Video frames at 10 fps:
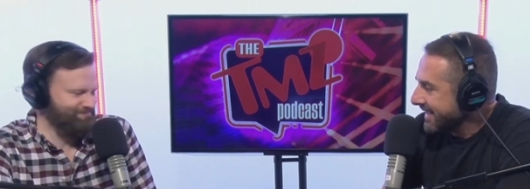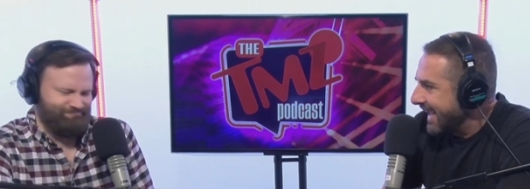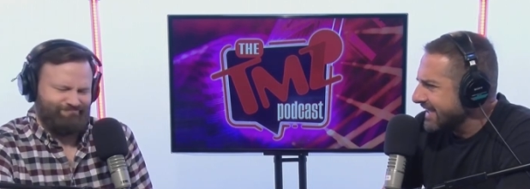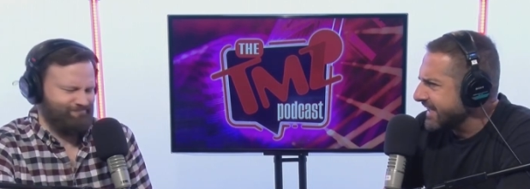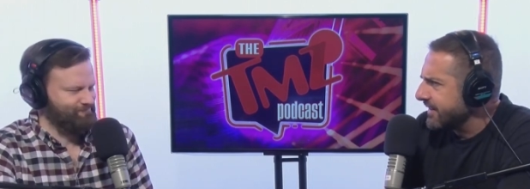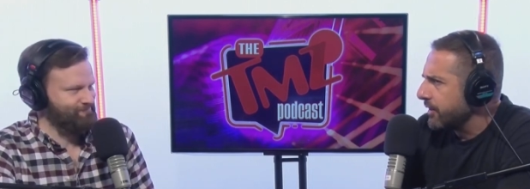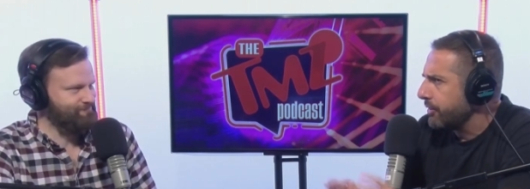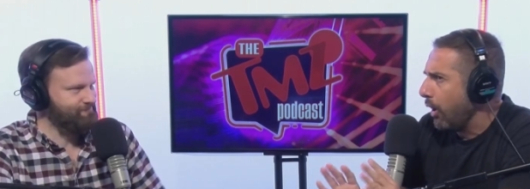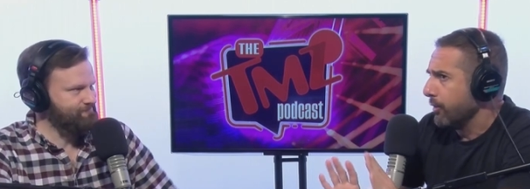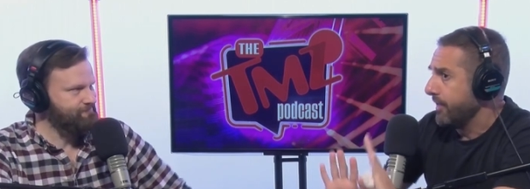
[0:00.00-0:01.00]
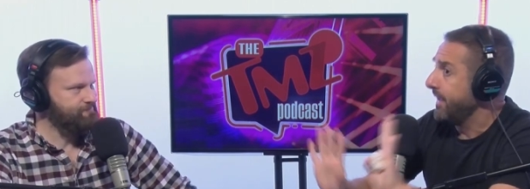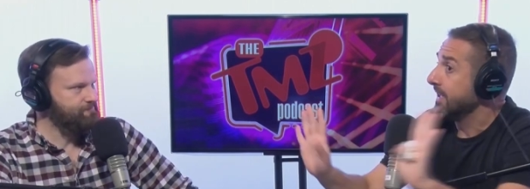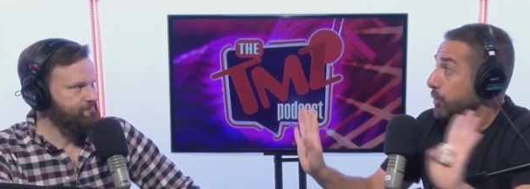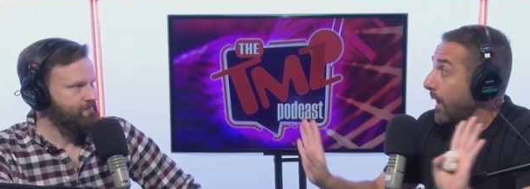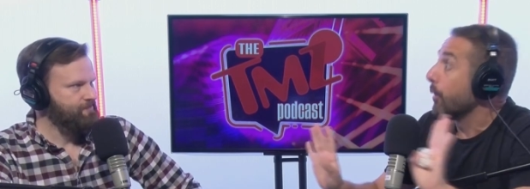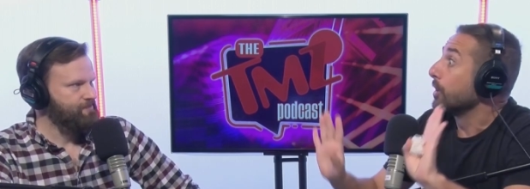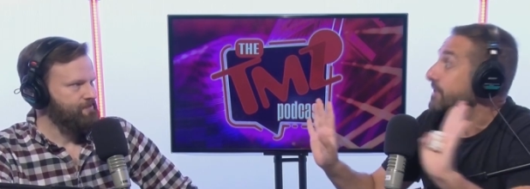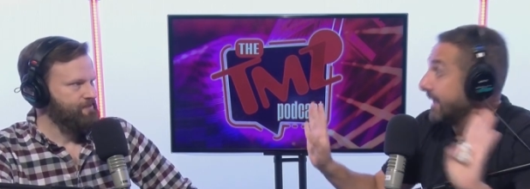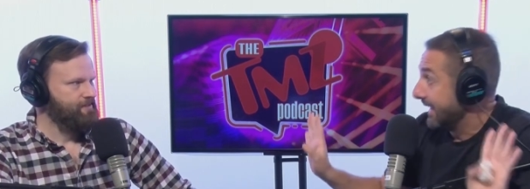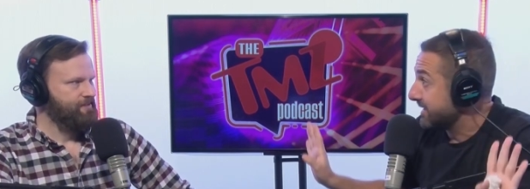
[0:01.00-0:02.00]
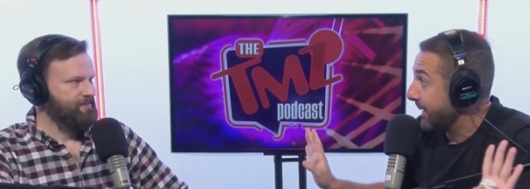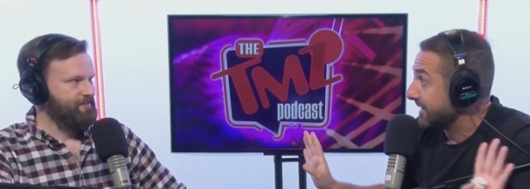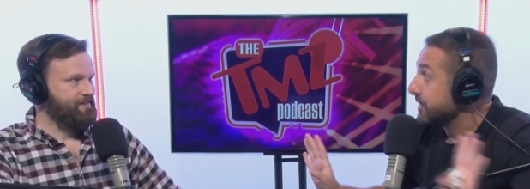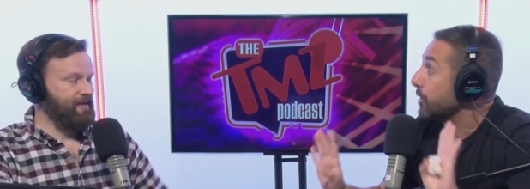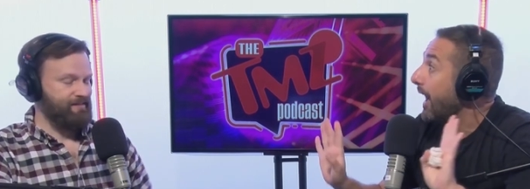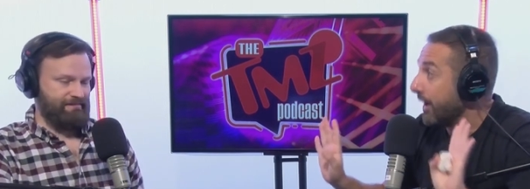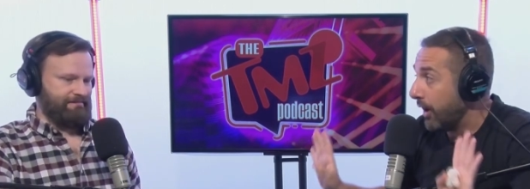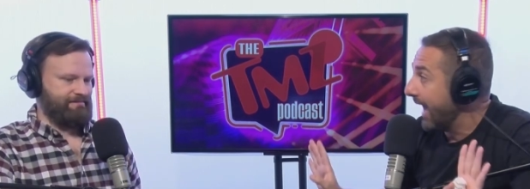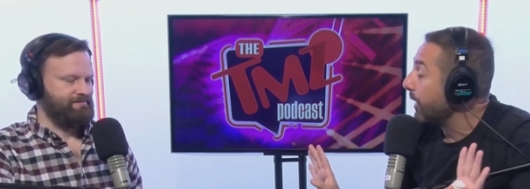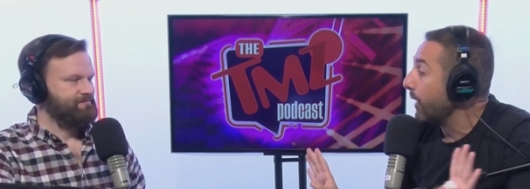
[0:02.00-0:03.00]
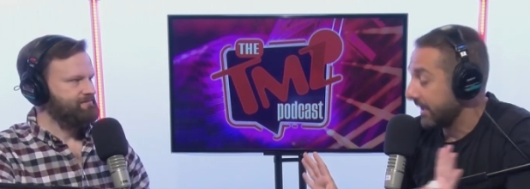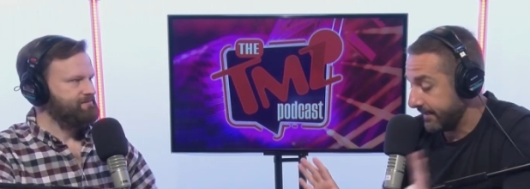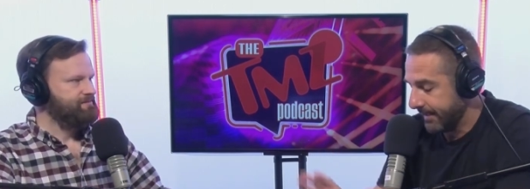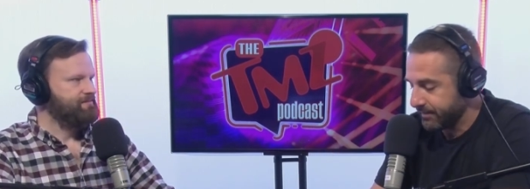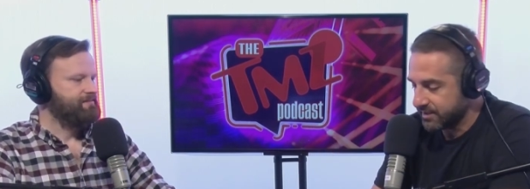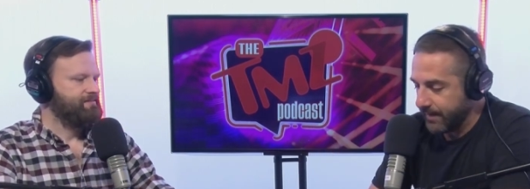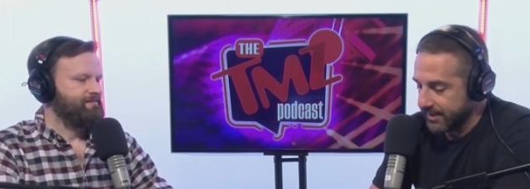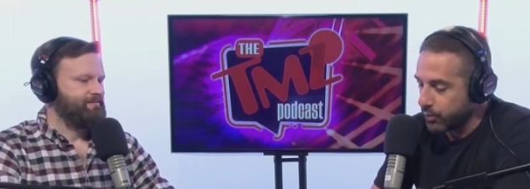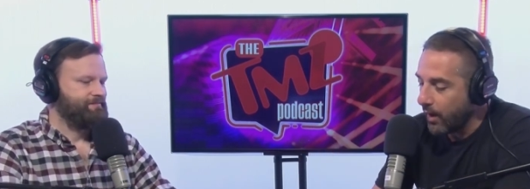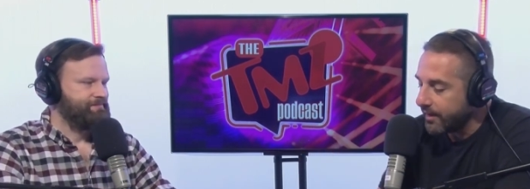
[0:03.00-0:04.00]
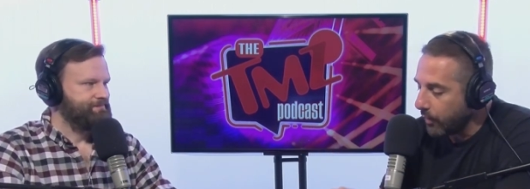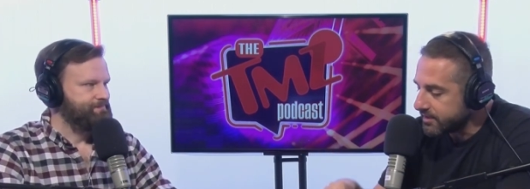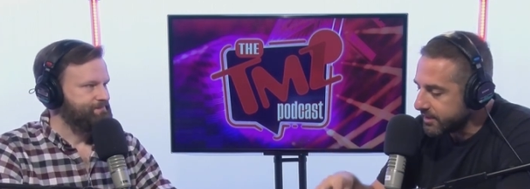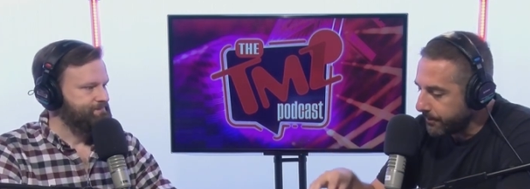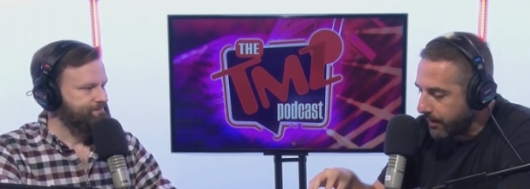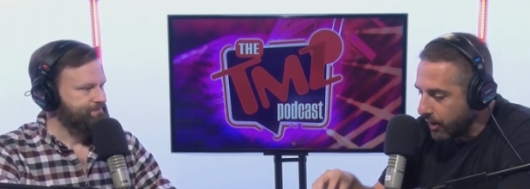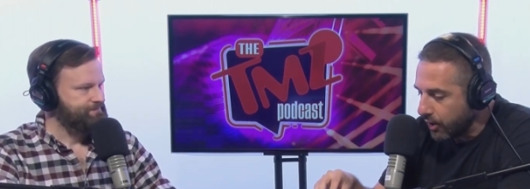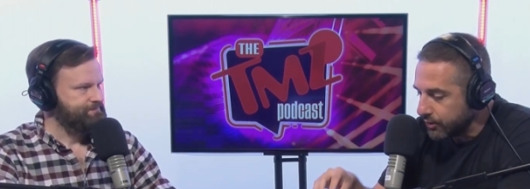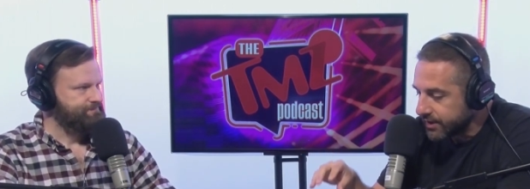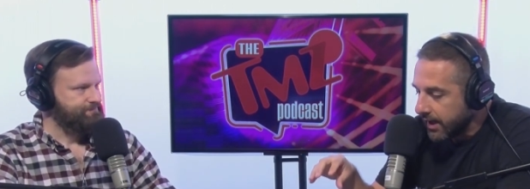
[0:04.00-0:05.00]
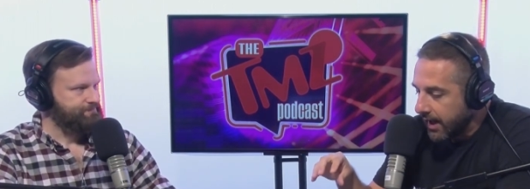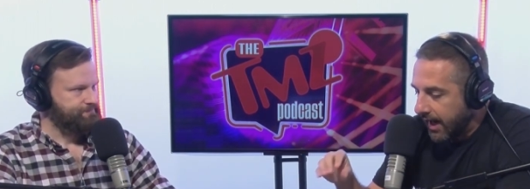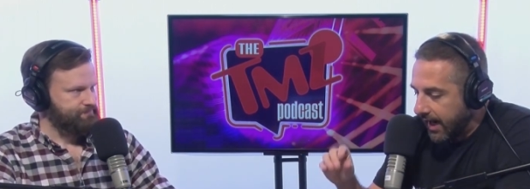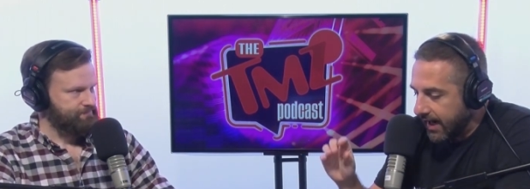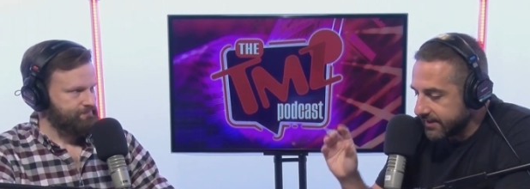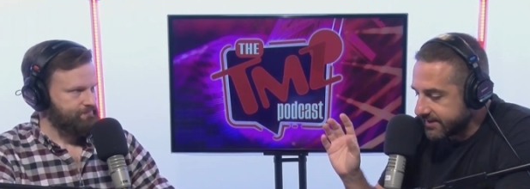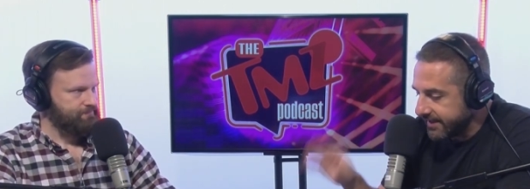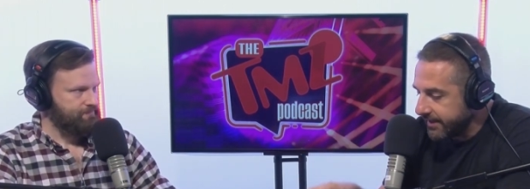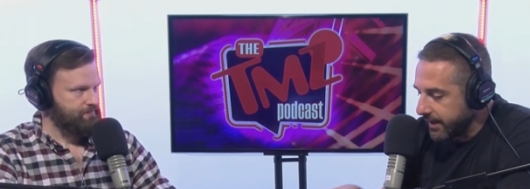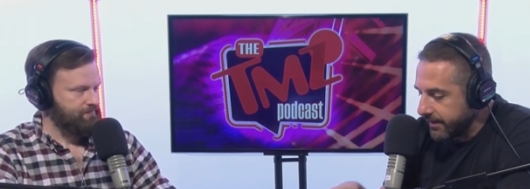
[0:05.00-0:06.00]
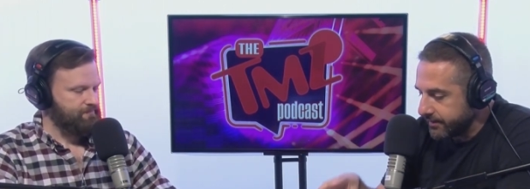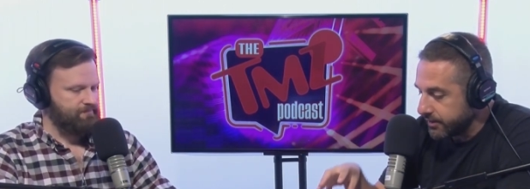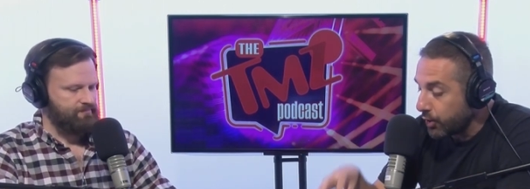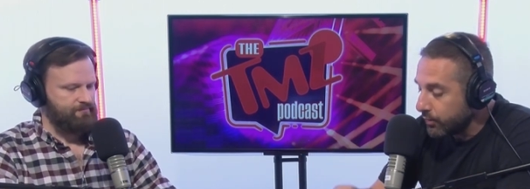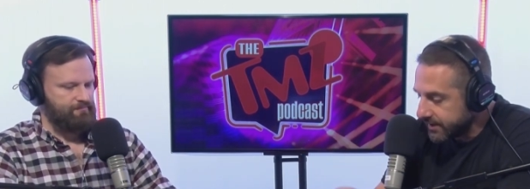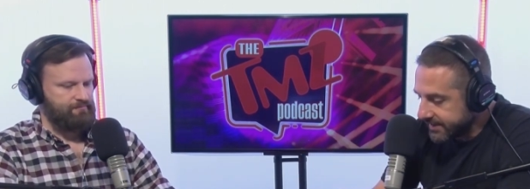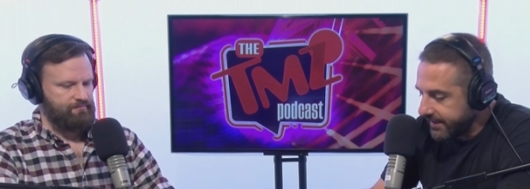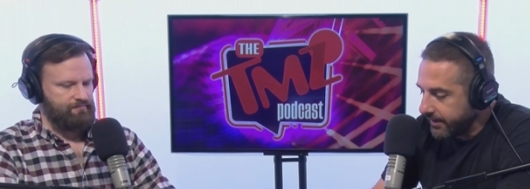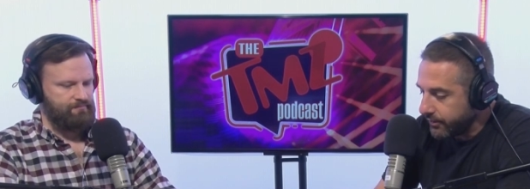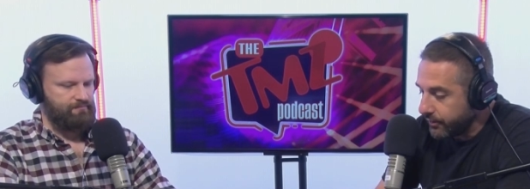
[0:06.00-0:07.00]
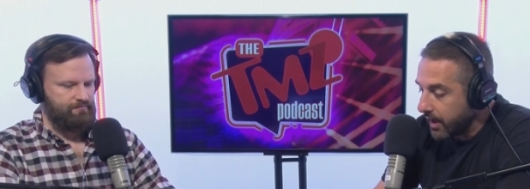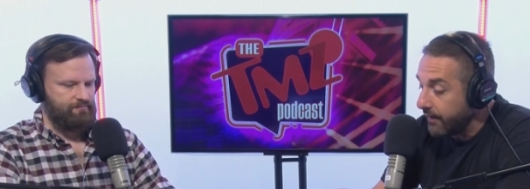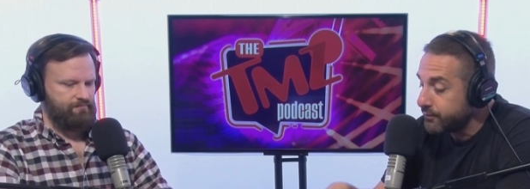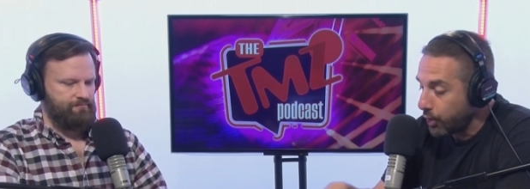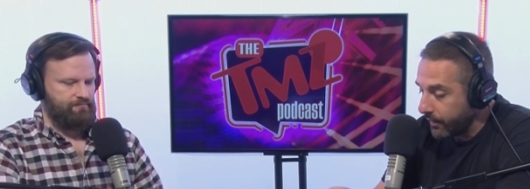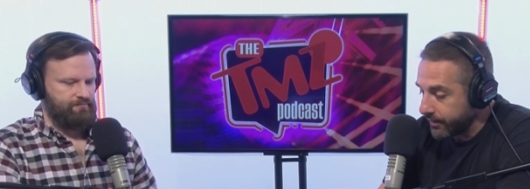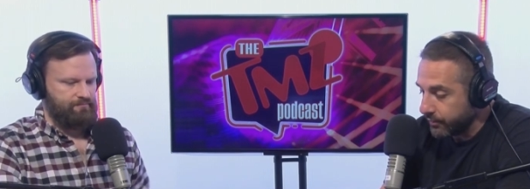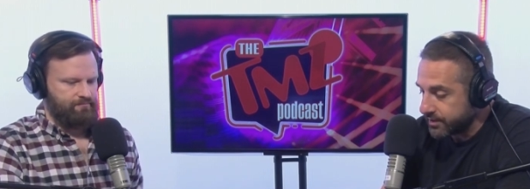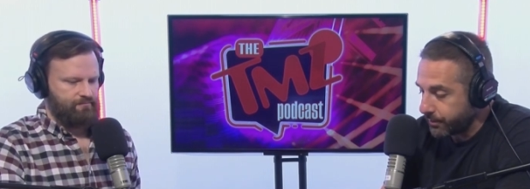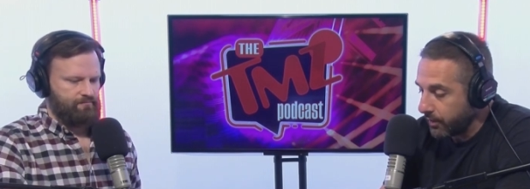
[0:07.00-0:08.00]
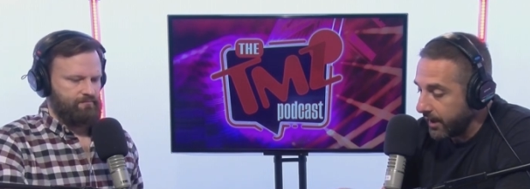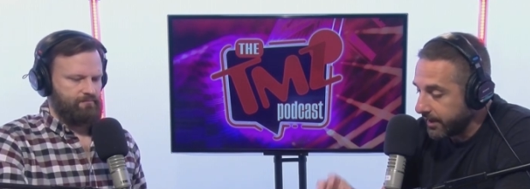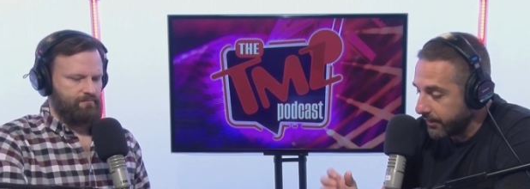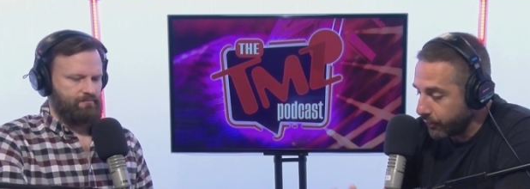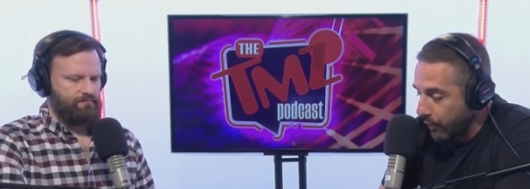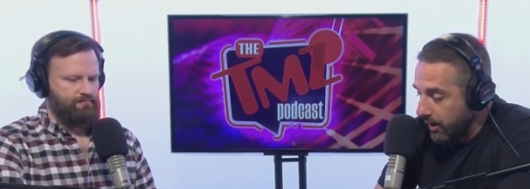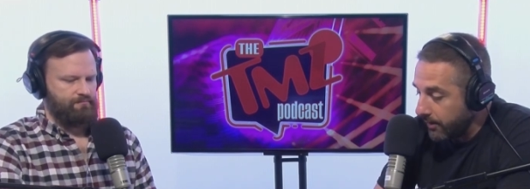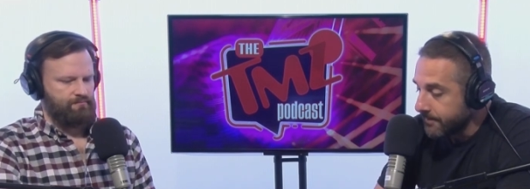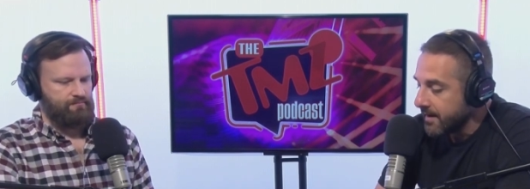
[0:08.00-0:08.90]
Speaker 1: yeah, he's like, "Oh, the thing is way worse than I expected, yeah. so I don't oh. I don't want to clean up this mess." Well, he wants to depose uh, see, uh, the the CEO of Twitter, which is Parag Agrawal,